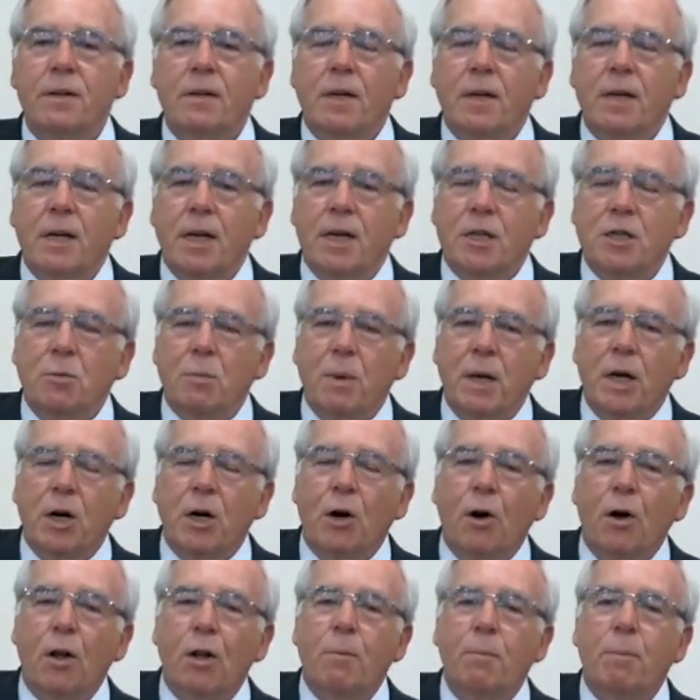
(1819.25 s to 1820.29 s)
yes, we
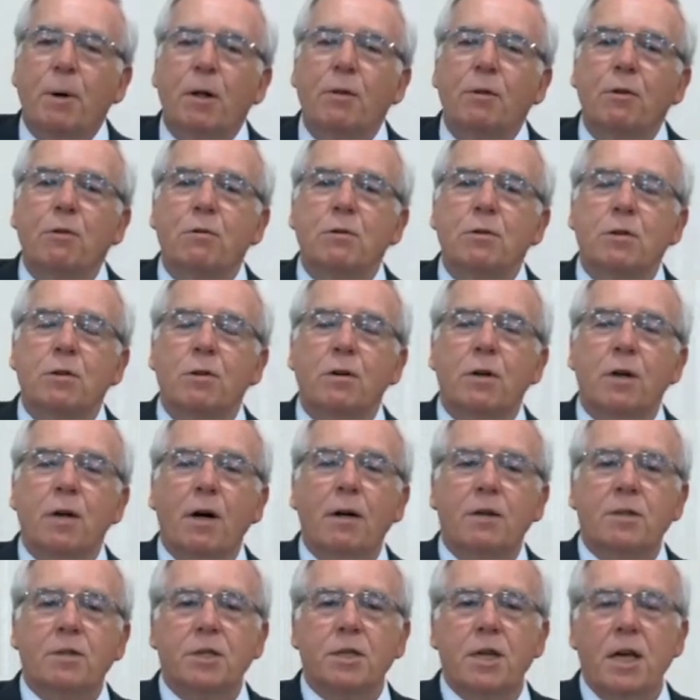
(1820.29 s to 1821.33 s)
call upon those who are
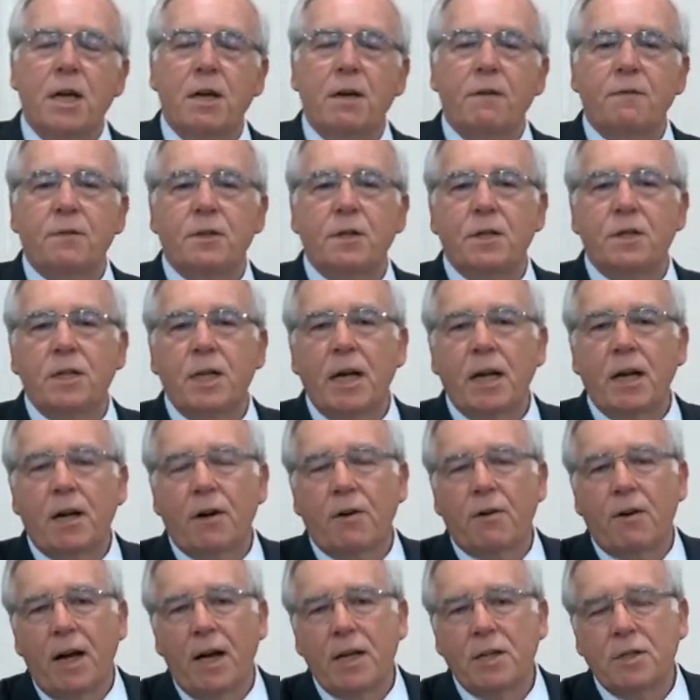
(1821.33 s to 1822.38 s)
not saved to take
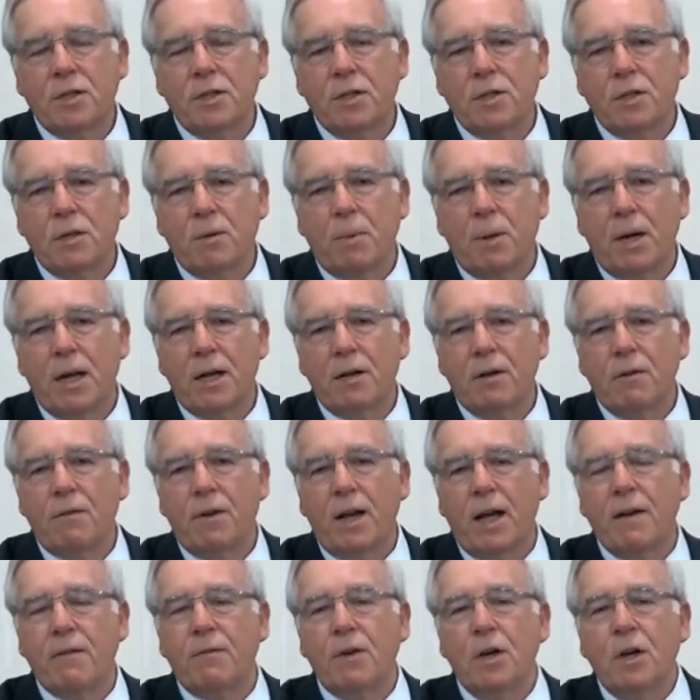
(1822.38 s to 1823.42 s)
Christ as the bread of
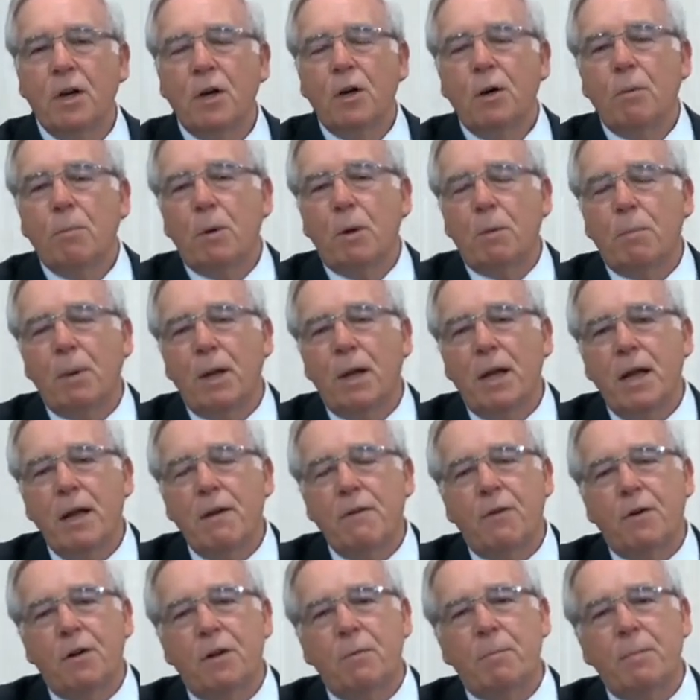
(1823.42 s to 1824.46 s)
life. But,
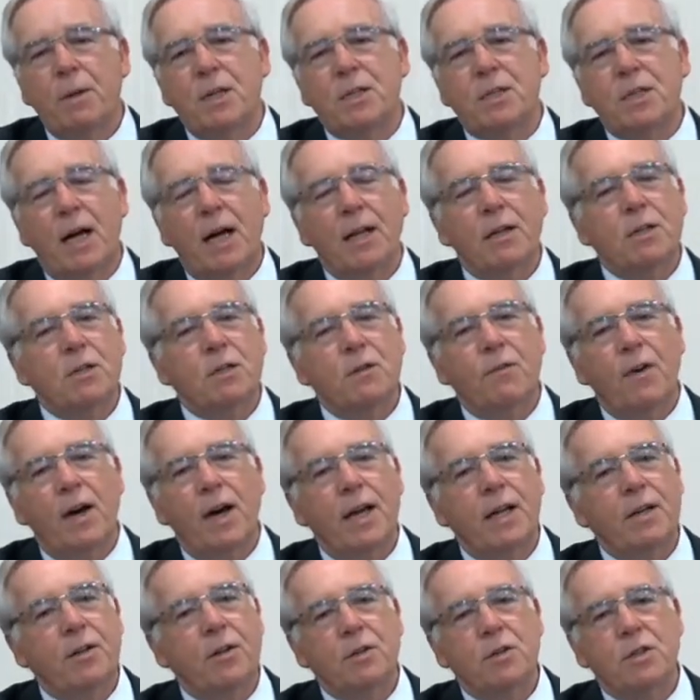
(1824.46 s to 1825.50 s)
believer, to be
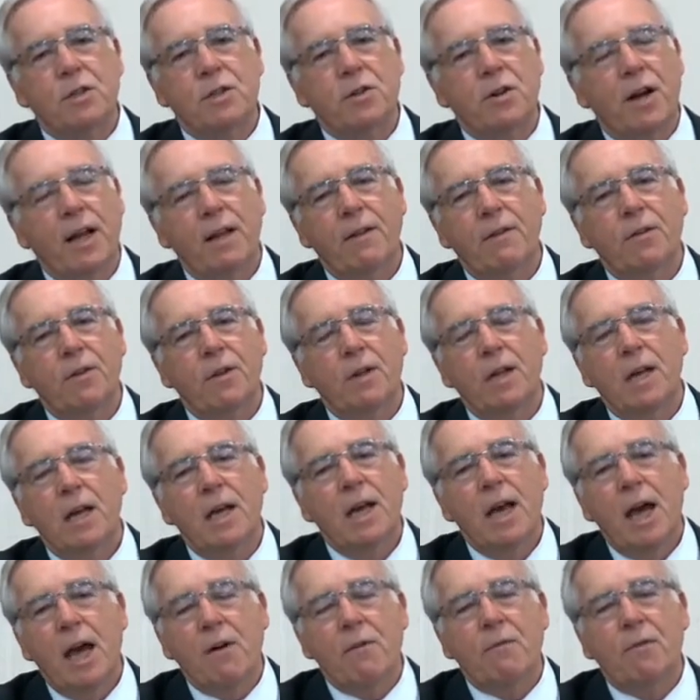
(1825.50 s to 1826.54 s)
satisfied and strengthened
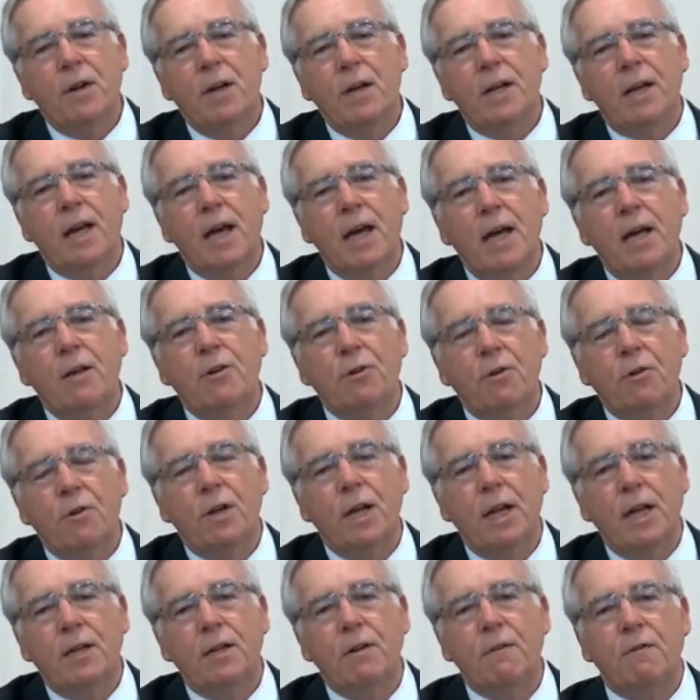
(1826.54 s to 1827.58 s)
every day, you
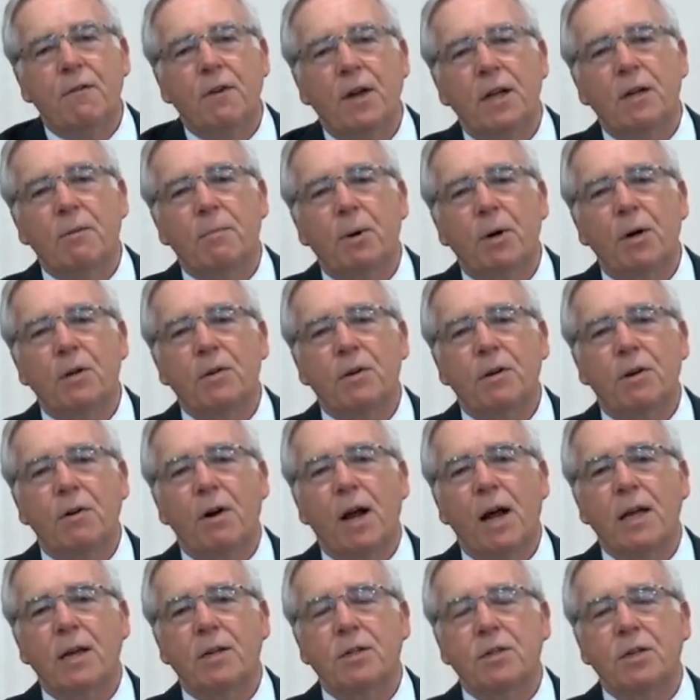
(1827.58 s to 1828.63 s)
need to feed upon
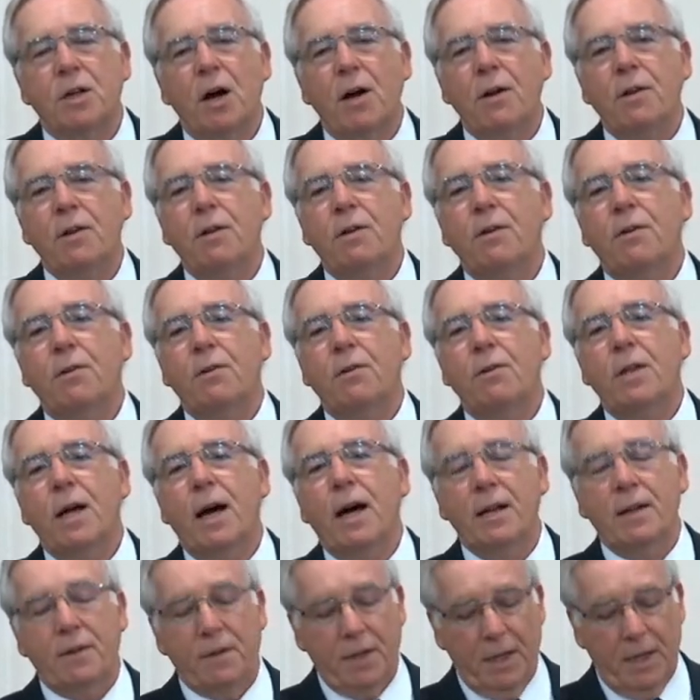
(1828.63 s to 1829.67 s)
Christ. How do you do
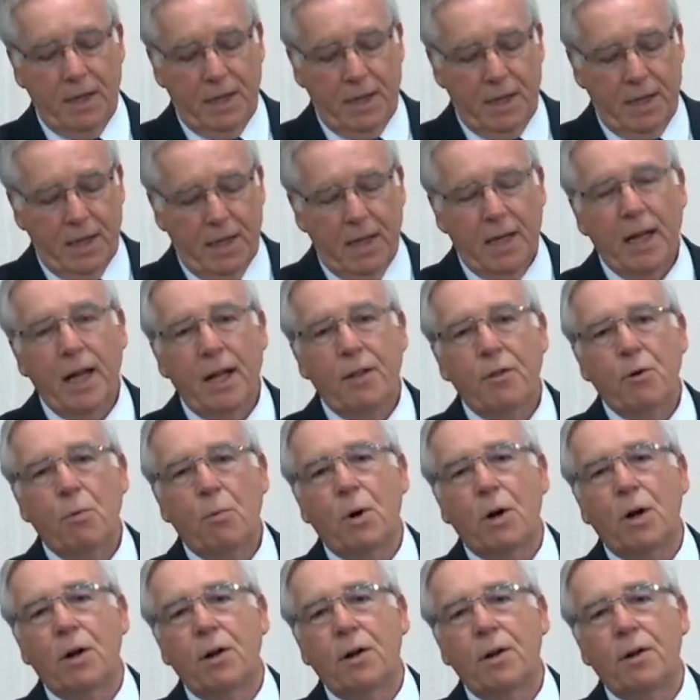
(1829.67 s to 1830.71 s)
that? In the
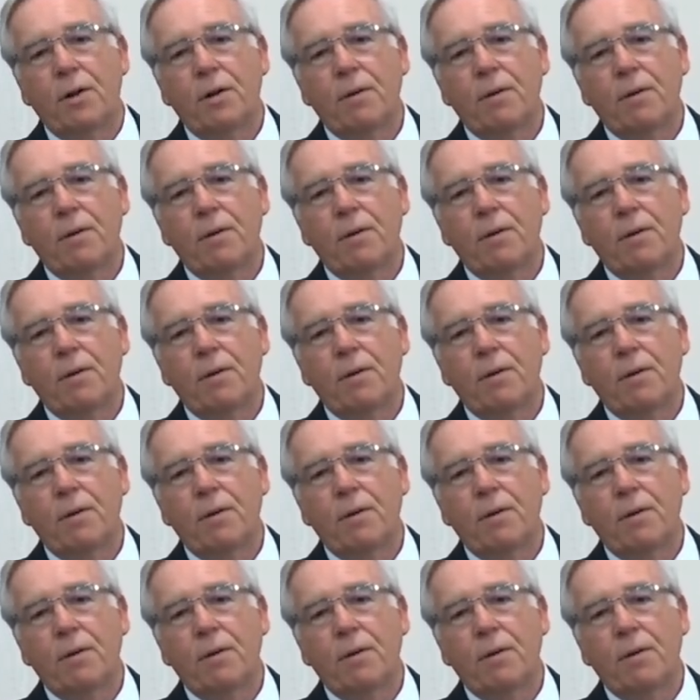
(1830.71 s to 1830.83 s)
Word,